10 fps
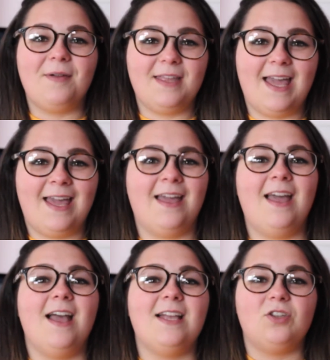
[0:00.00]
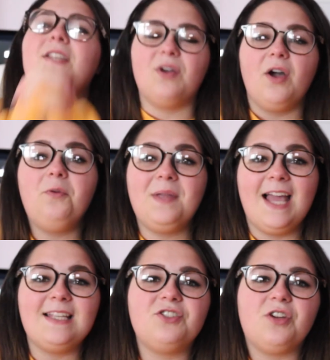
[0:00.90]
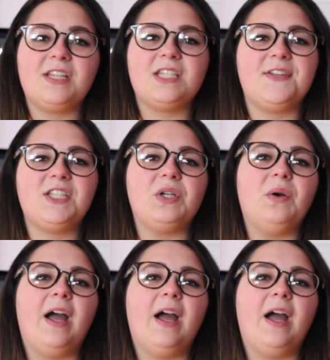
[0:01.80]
But yeah, so I hope you guys enjoyed this video,